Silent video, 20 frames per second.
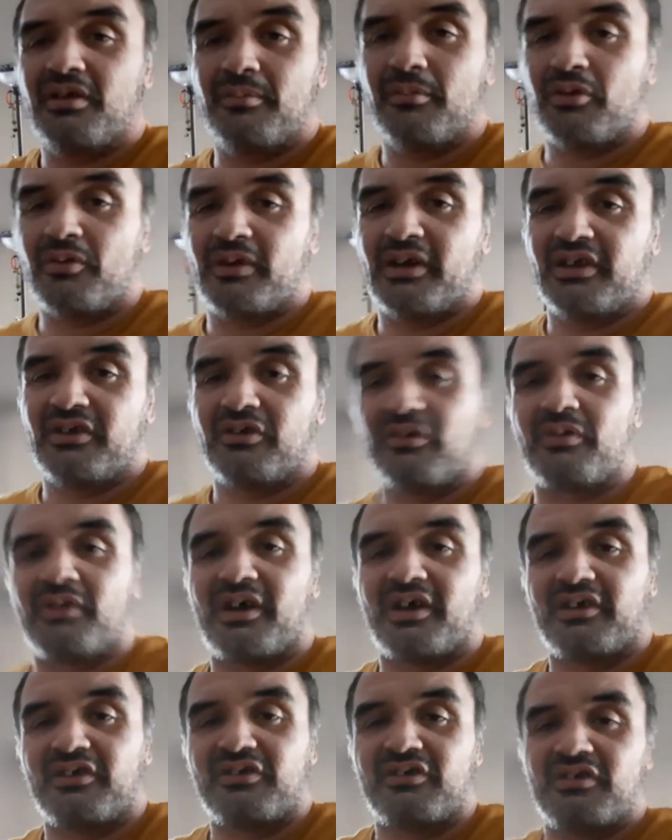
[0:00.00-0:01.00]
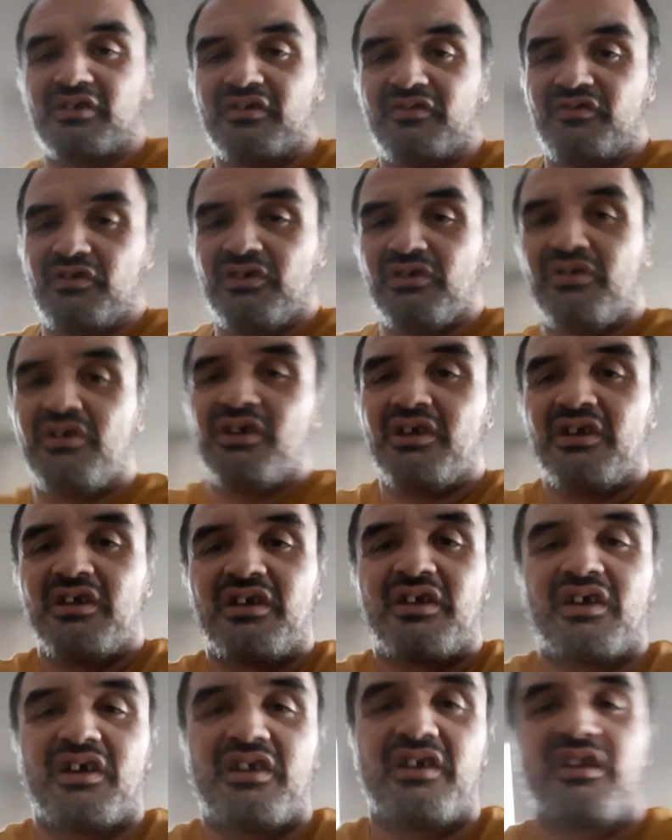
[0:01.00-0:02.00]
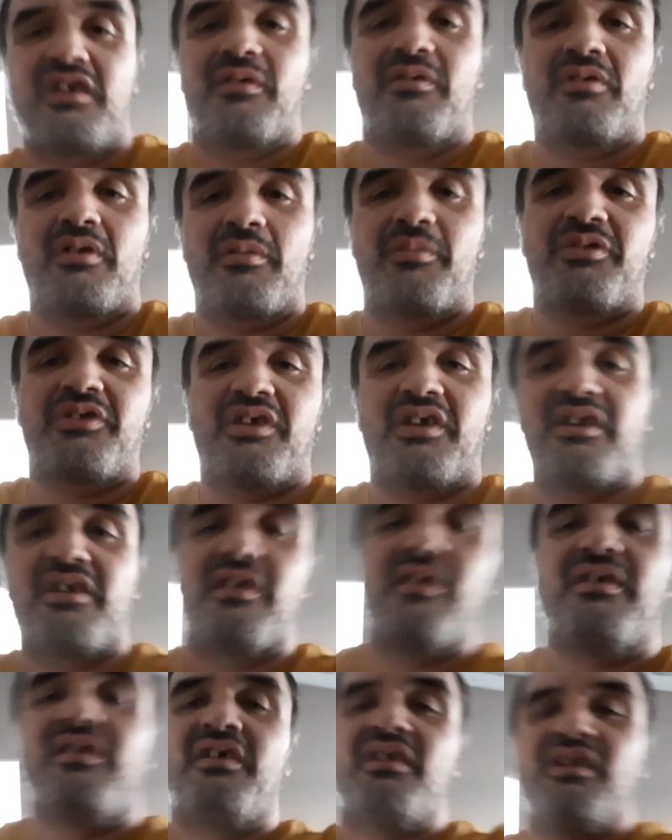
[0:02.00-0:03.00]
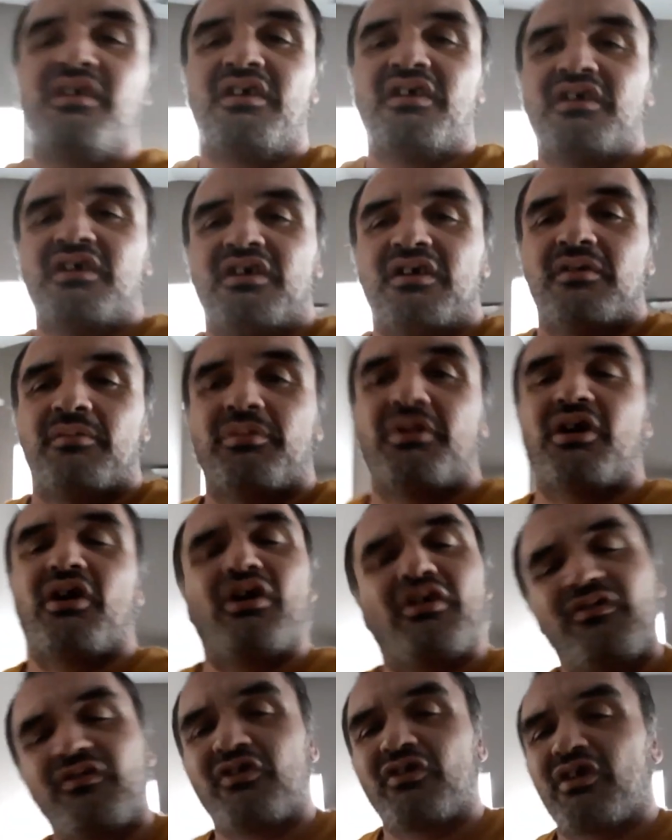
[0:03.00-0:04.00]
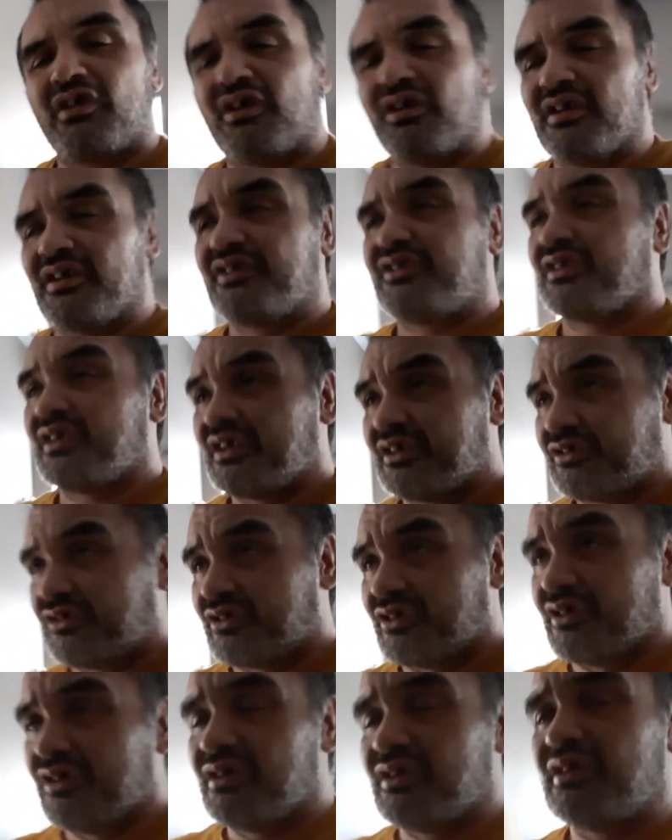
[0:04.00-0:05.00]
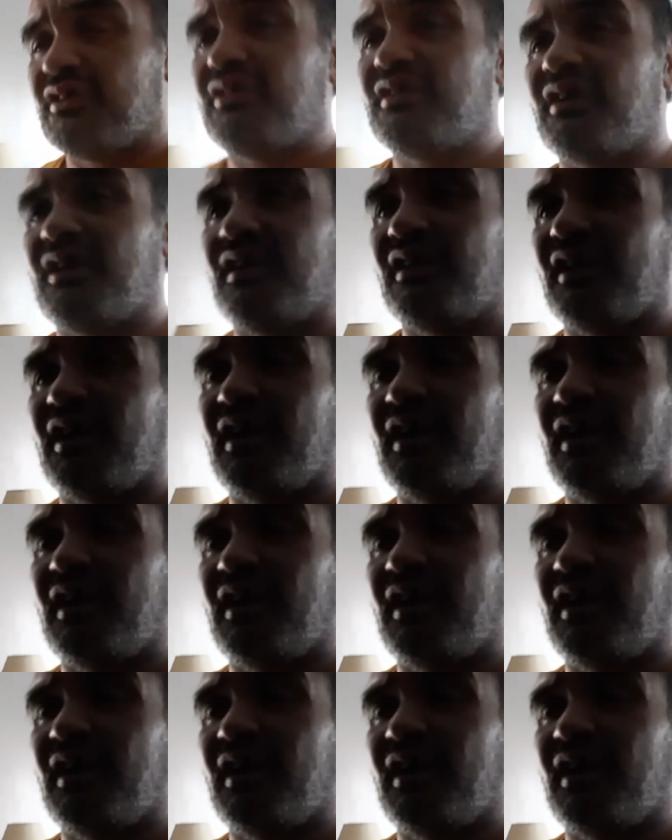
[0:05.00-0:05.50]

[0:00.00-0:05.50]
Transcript: in Miranda Wright. If you kind of get what I'm saying. But overall, it's it's good, and